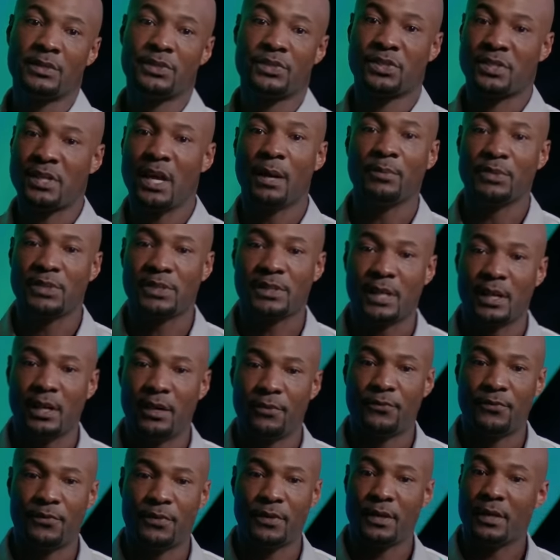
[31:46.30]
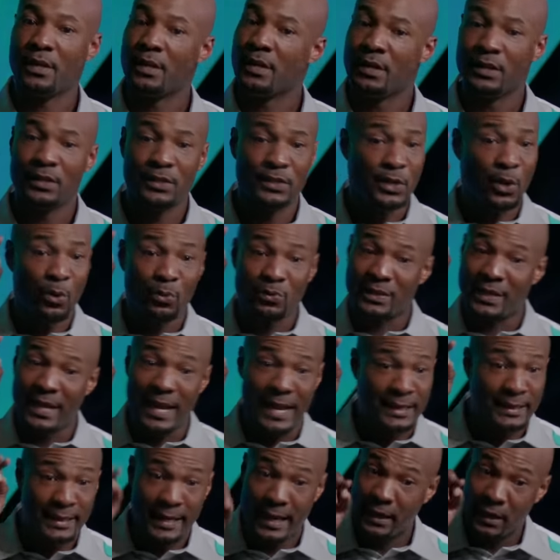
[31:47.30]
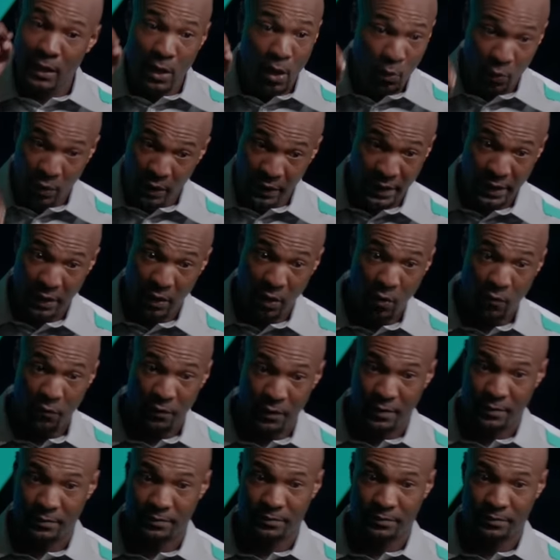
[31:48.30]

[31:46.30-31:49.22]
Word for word: some stuff don't take that long to get over